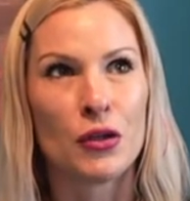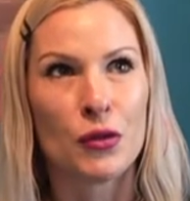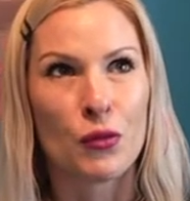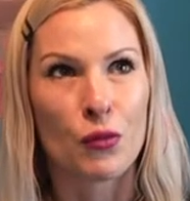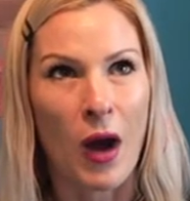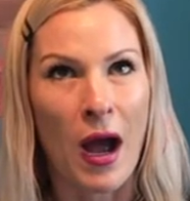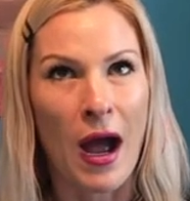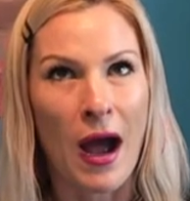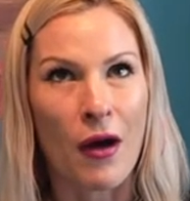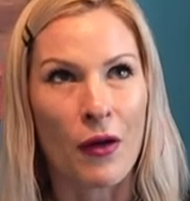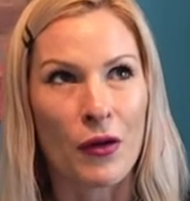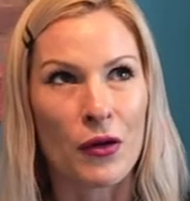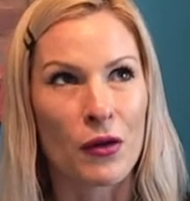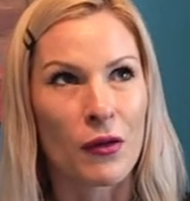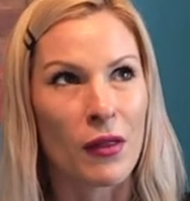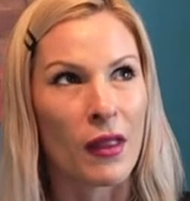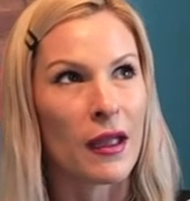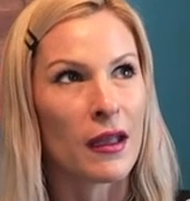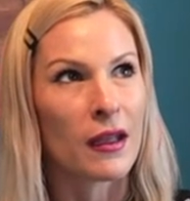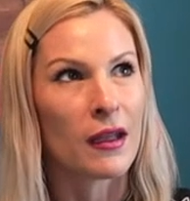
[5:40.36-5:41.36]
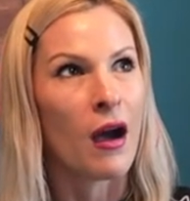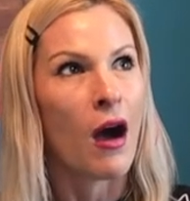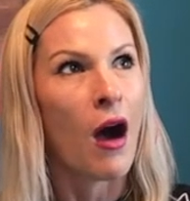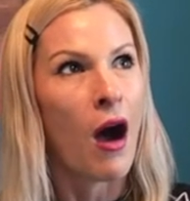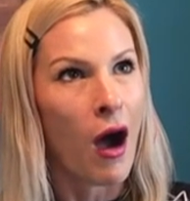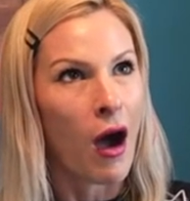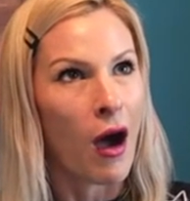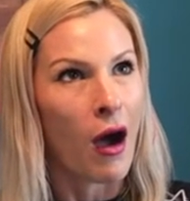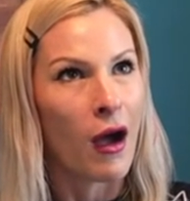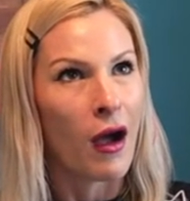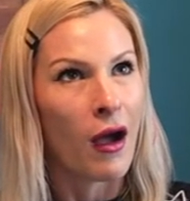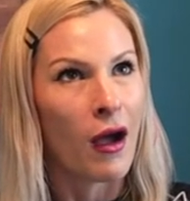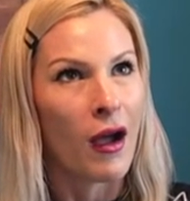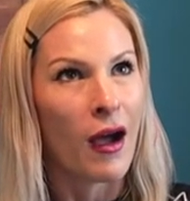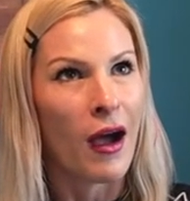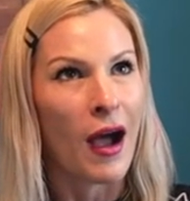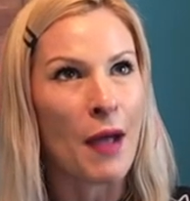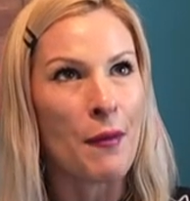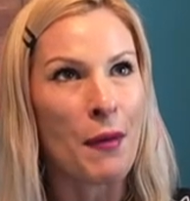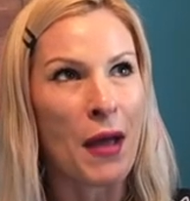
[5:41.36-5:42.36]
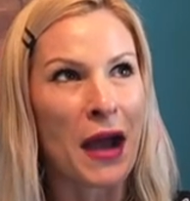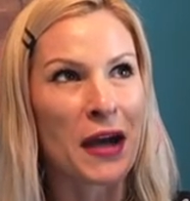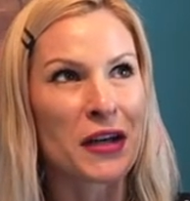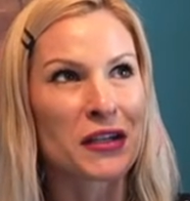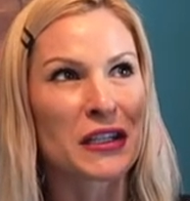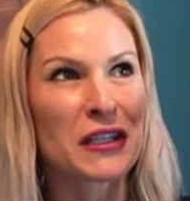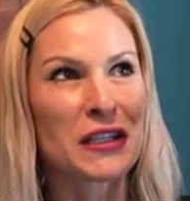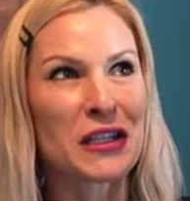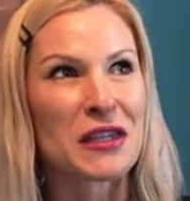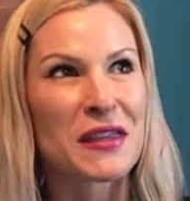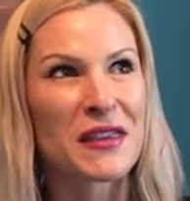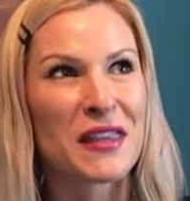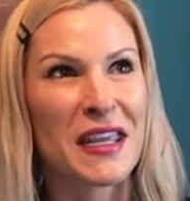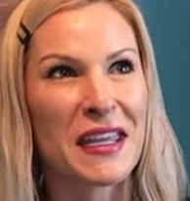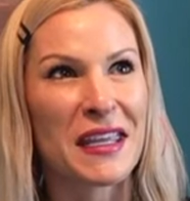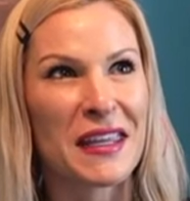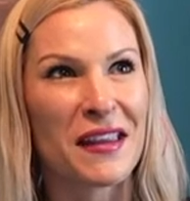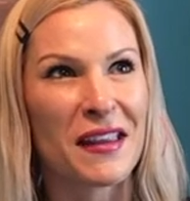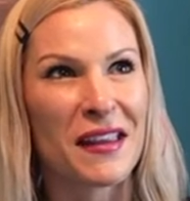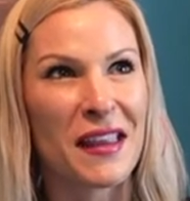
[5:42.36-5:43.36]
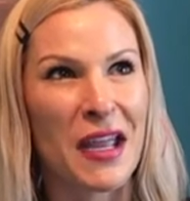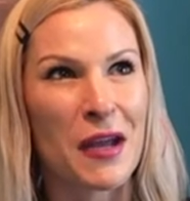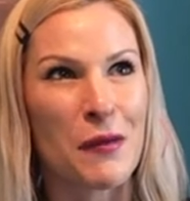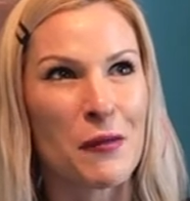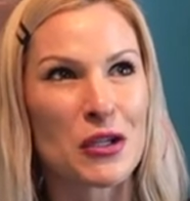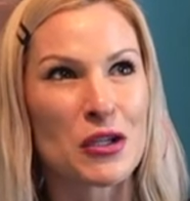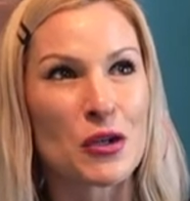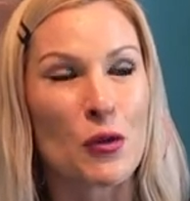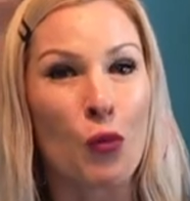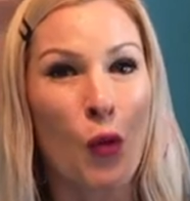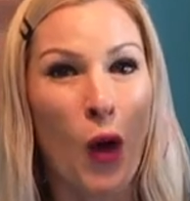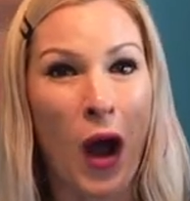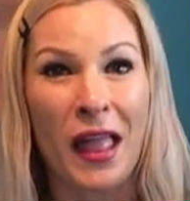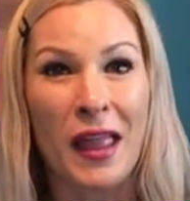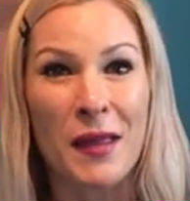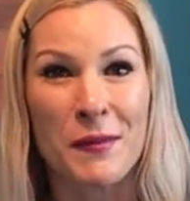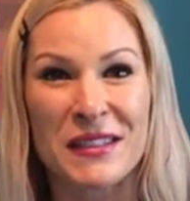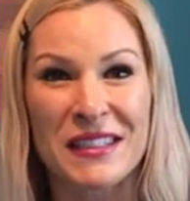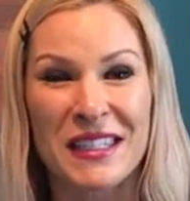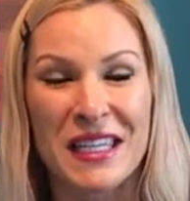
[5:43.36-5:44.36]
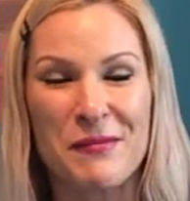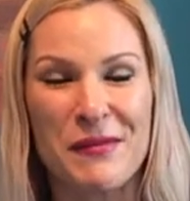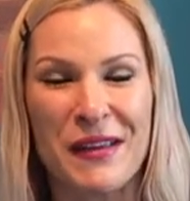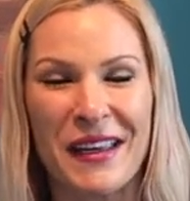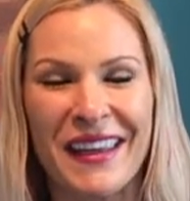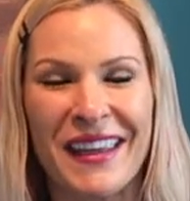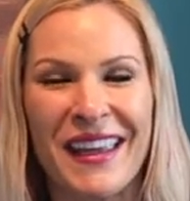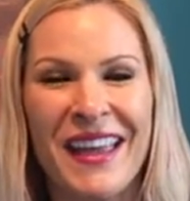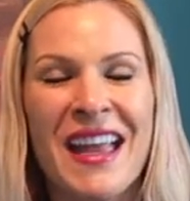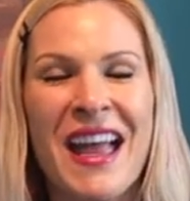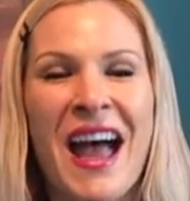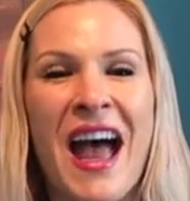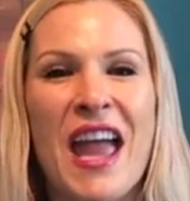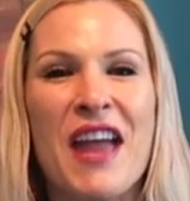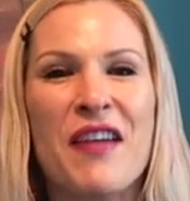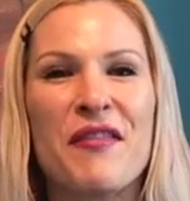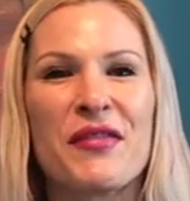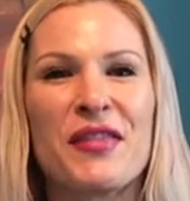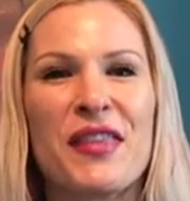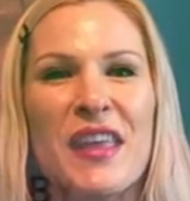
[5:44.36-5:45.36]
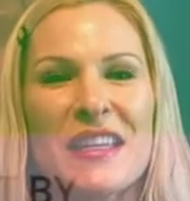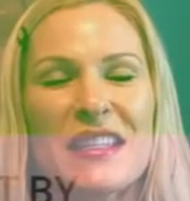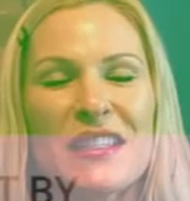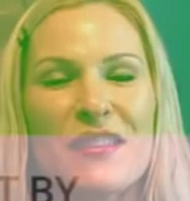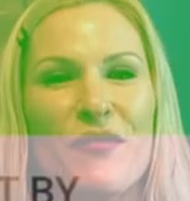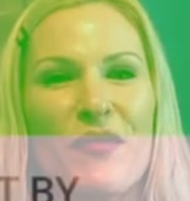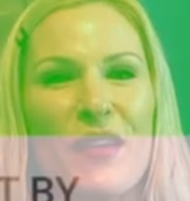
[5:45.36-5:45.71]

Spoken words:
wow, you're like, huh, I'm actually thinking the language while I'm sleeping. If this